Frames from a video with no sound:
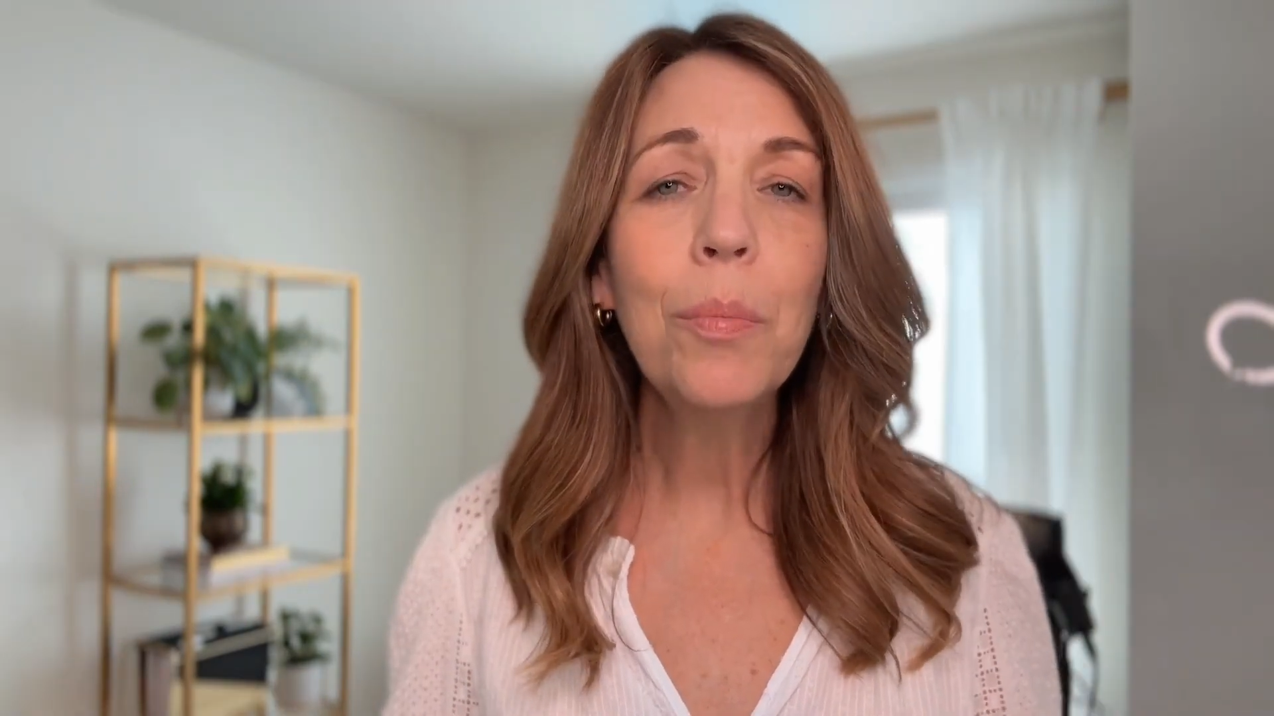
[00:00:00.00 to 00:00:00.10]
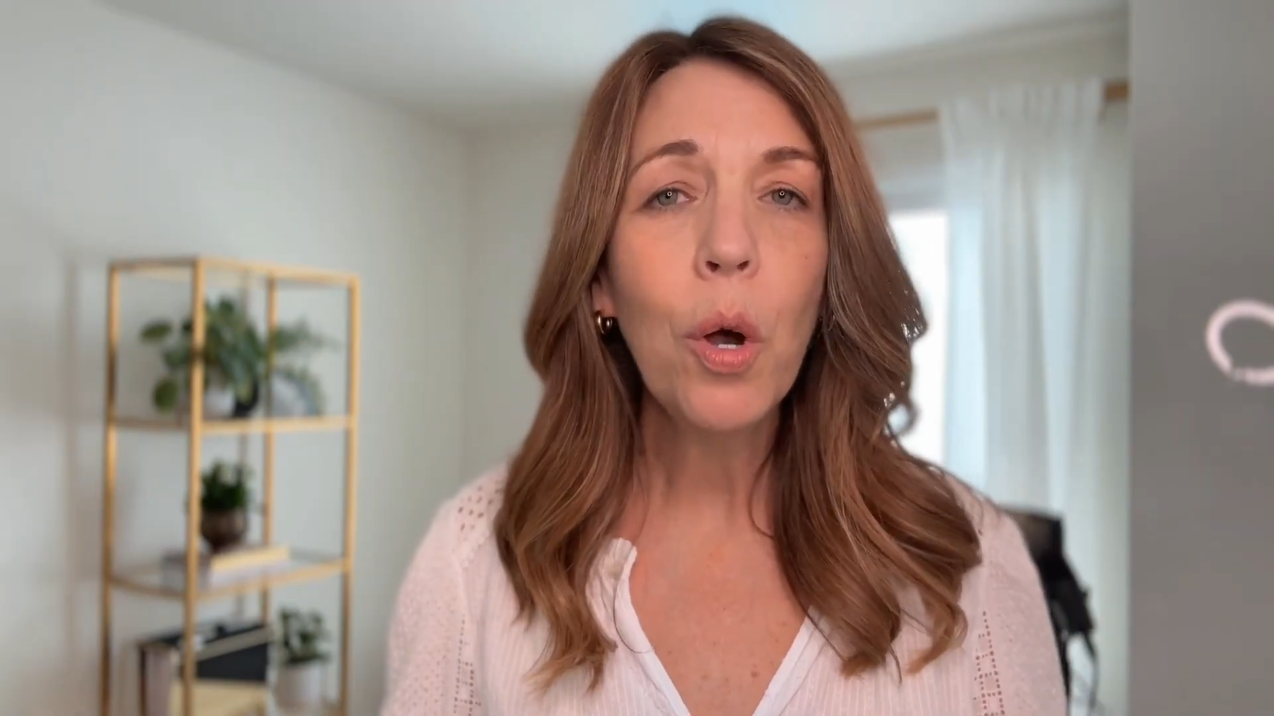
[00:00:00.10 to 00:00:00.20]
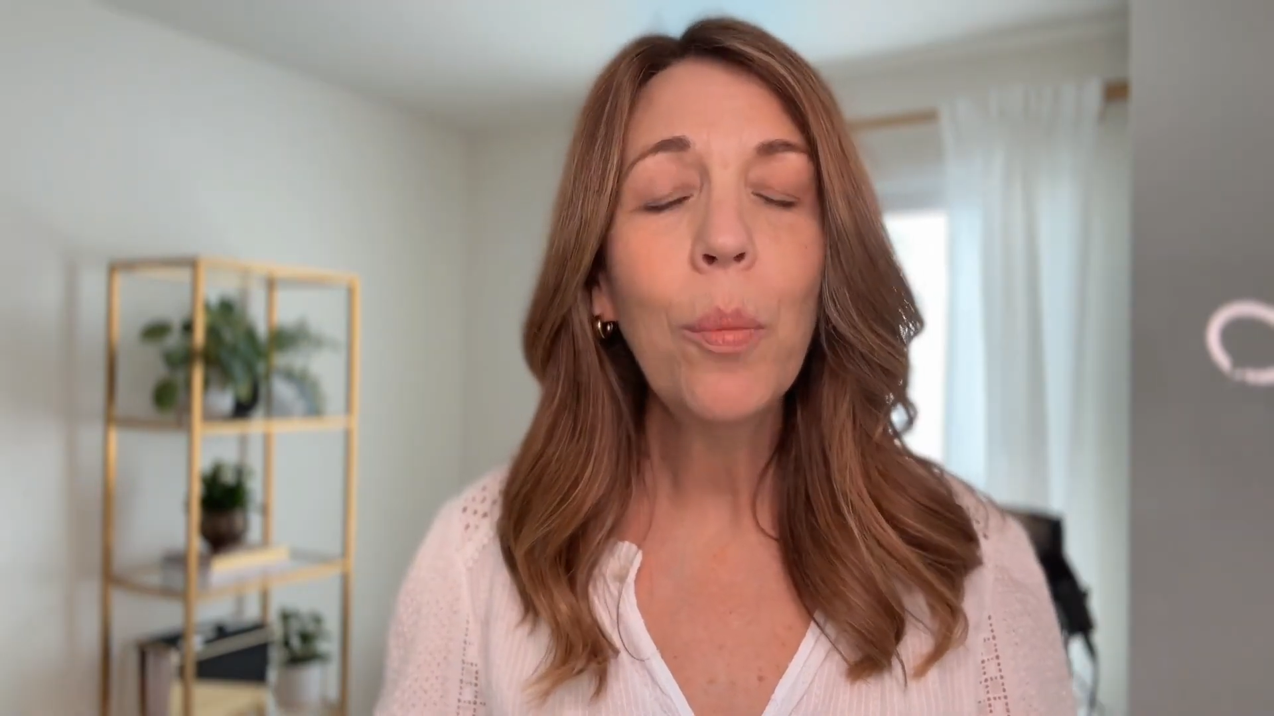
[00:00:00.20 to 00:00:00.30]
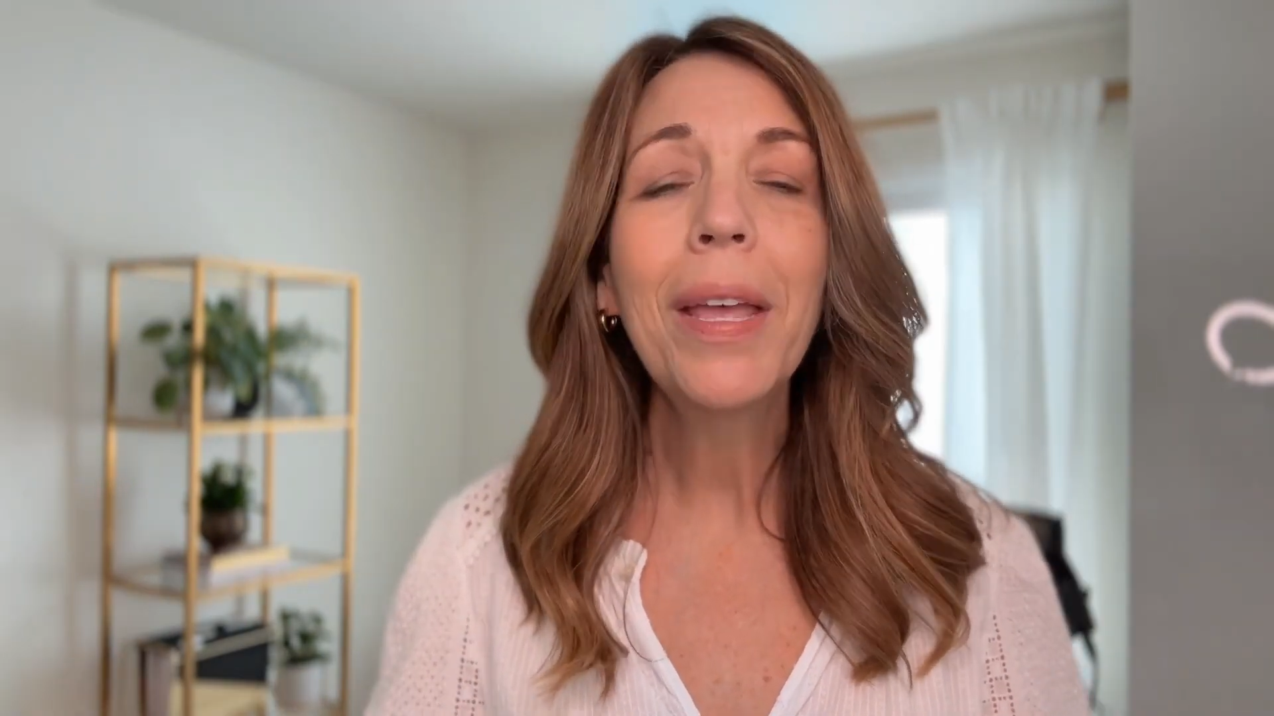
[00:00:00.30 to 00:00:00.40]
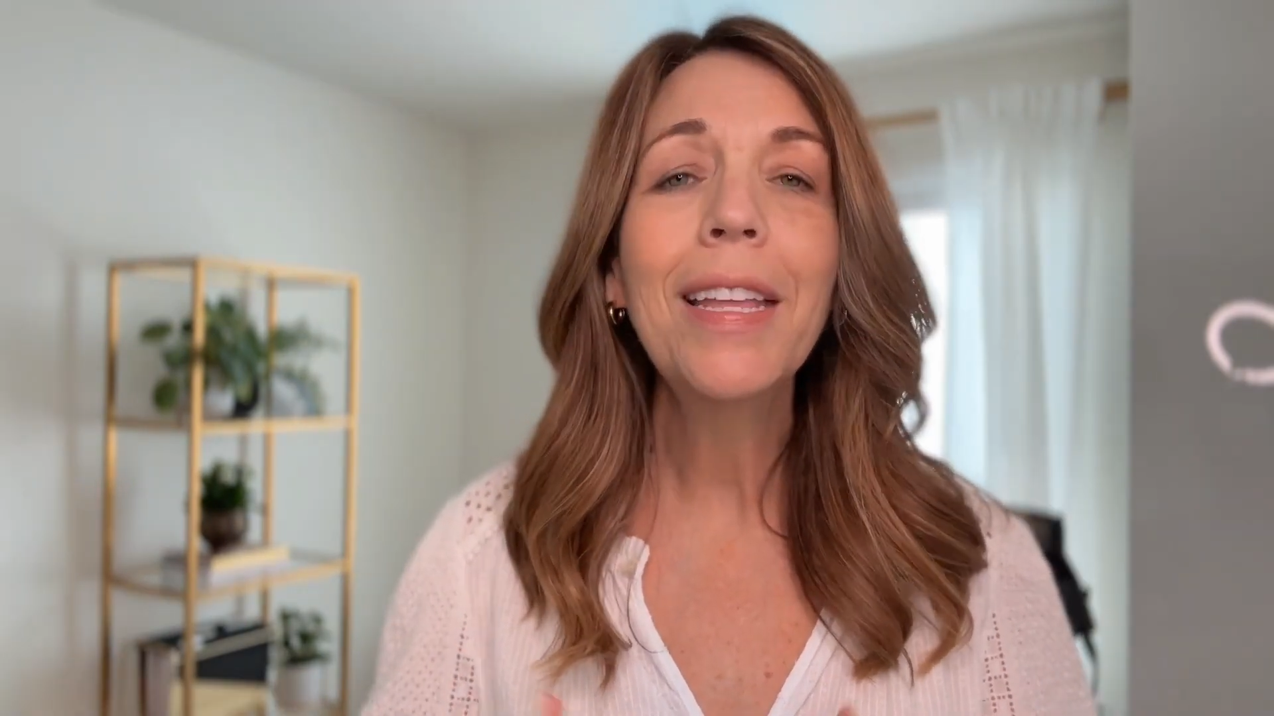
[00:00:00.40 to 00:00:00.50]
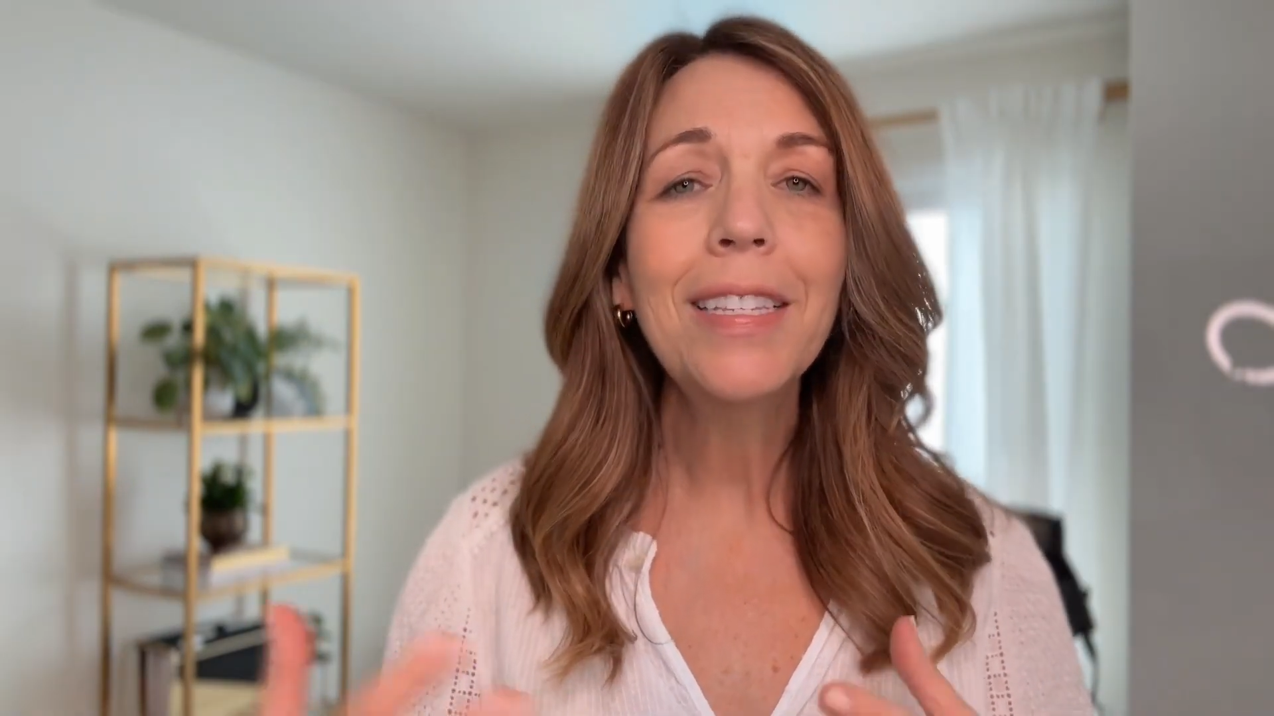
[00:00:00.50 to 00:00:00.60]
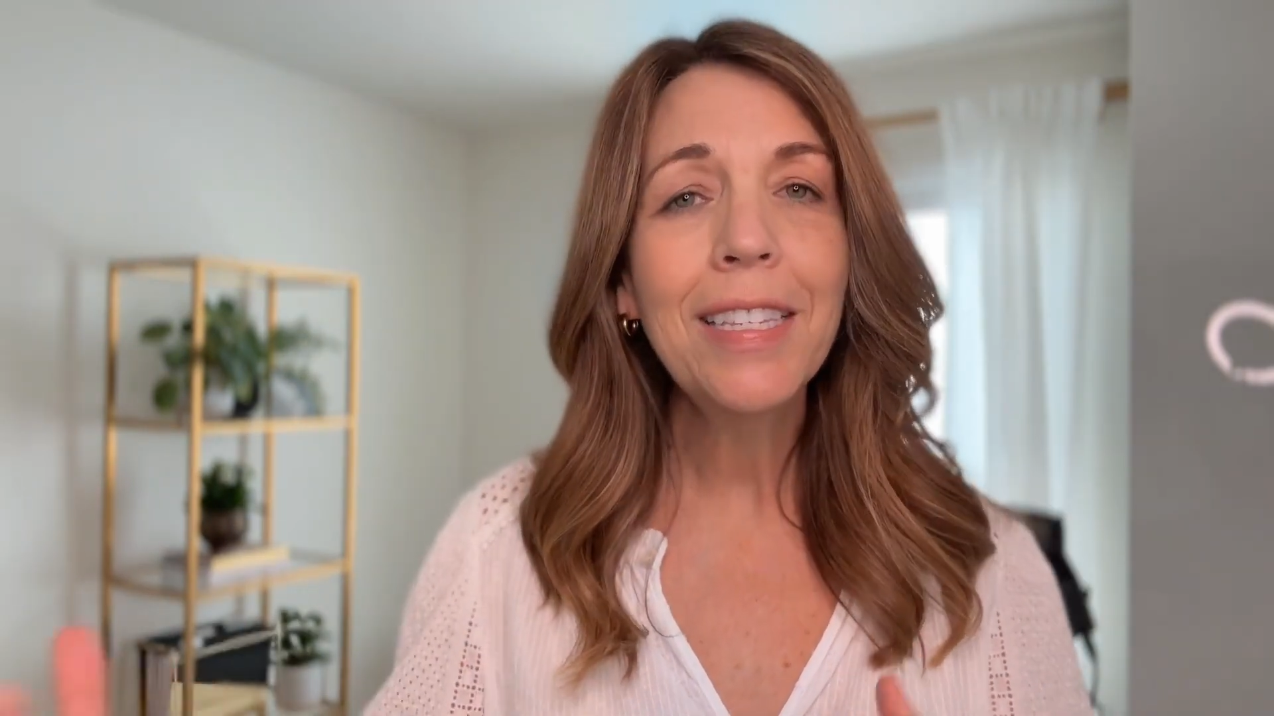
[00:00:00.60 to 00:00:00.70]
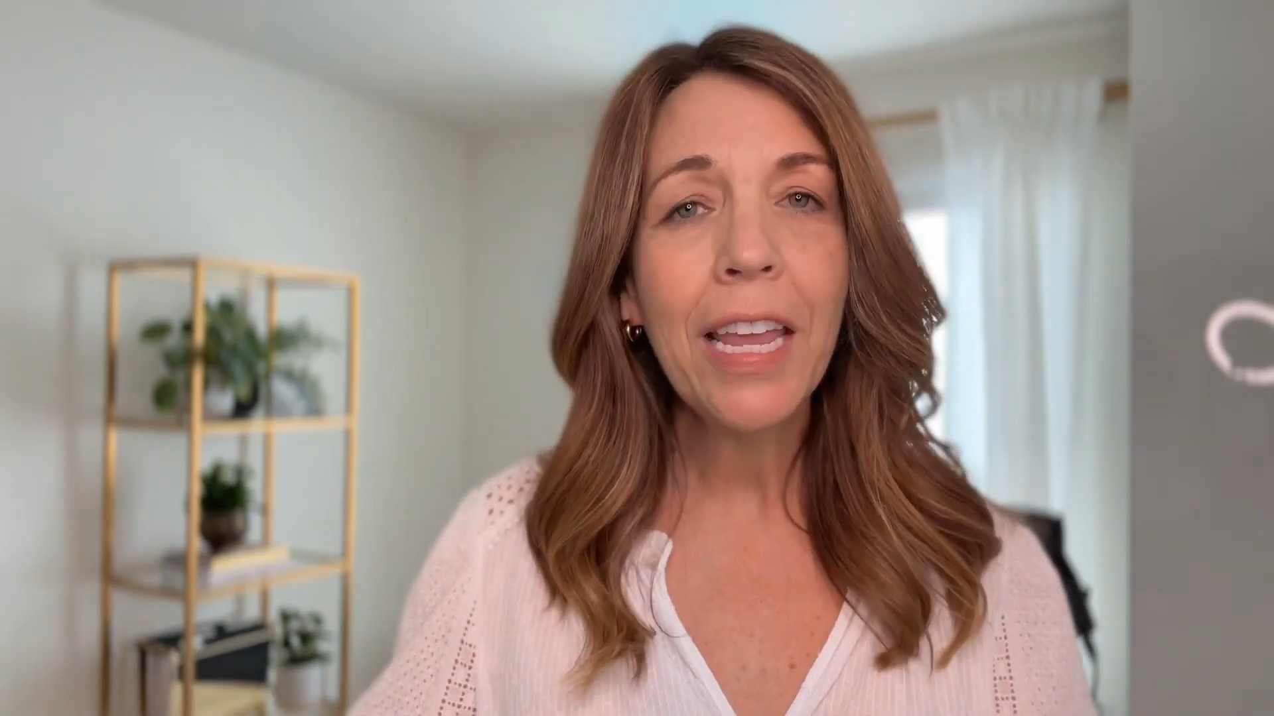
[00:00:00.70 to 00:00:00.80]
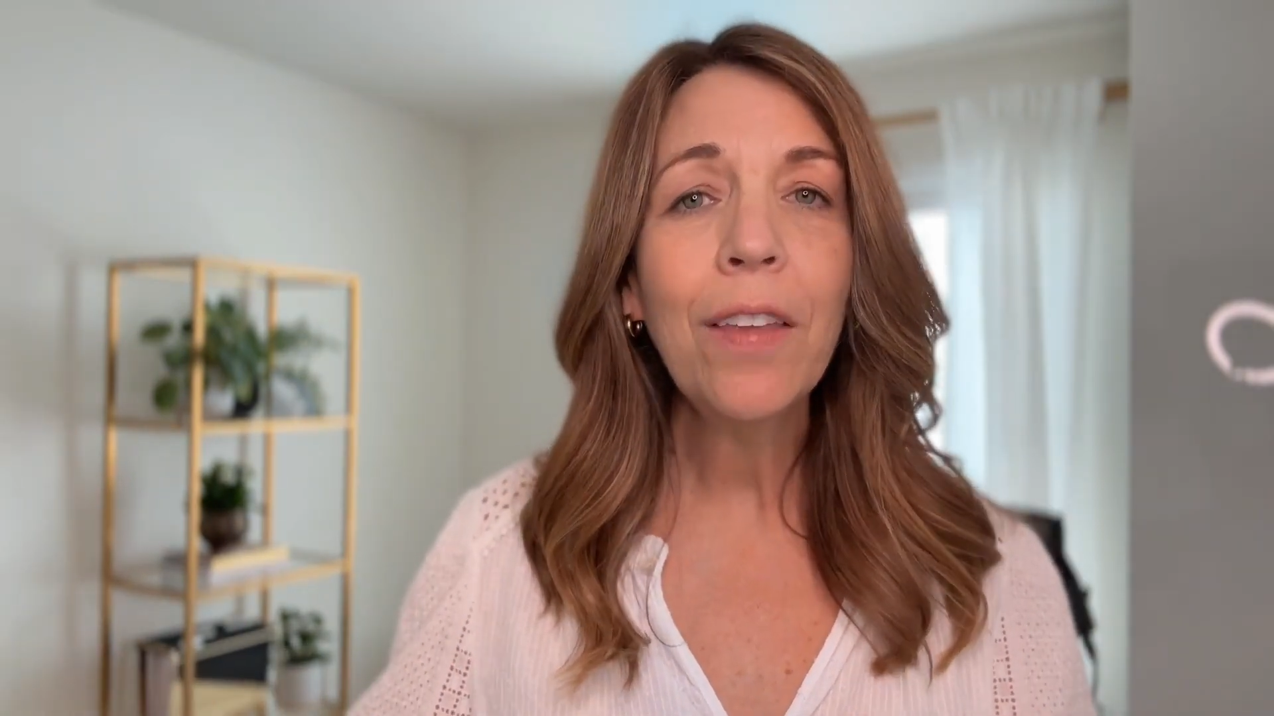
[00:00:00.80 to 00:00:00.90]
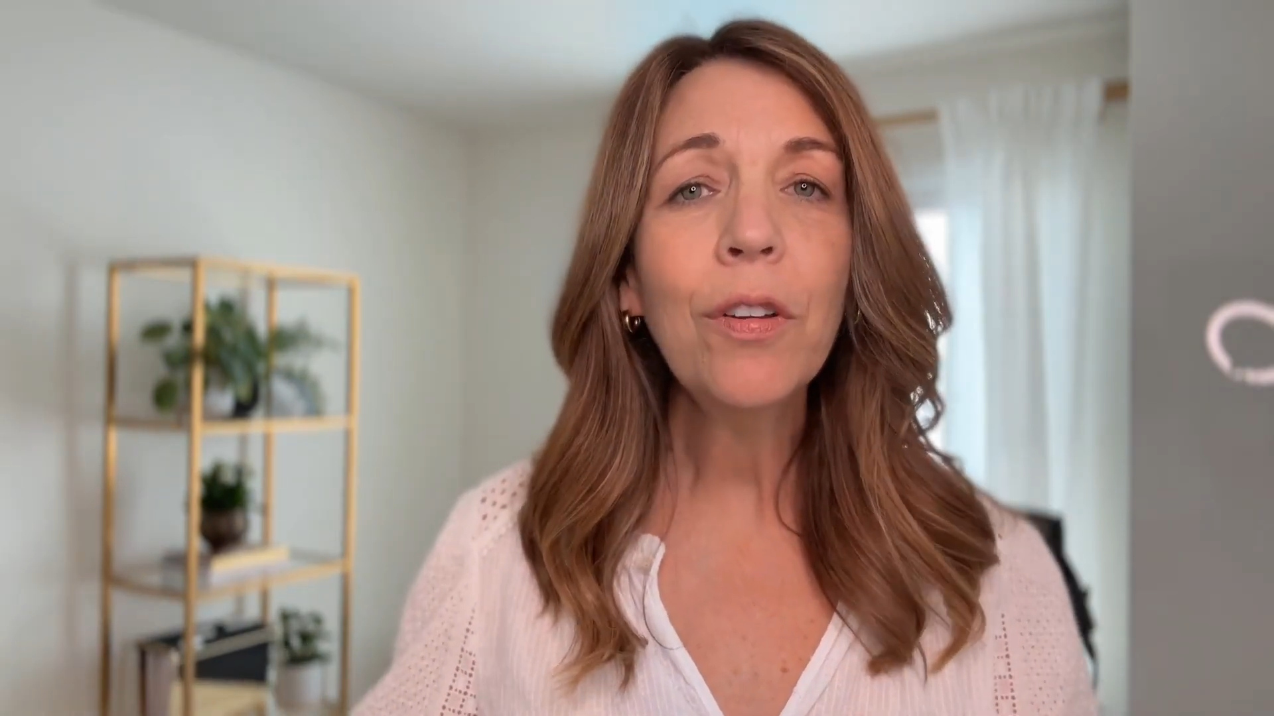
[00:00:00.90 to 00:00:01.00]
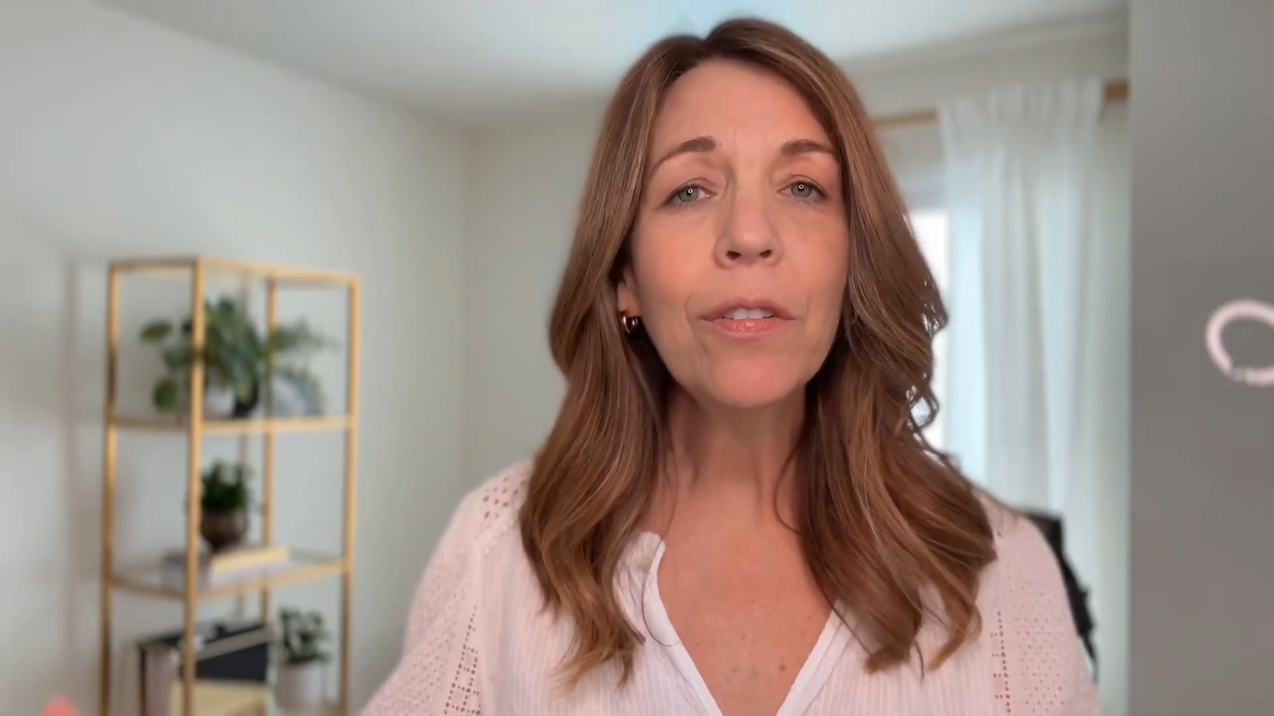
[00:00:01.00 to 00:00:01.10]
moment and save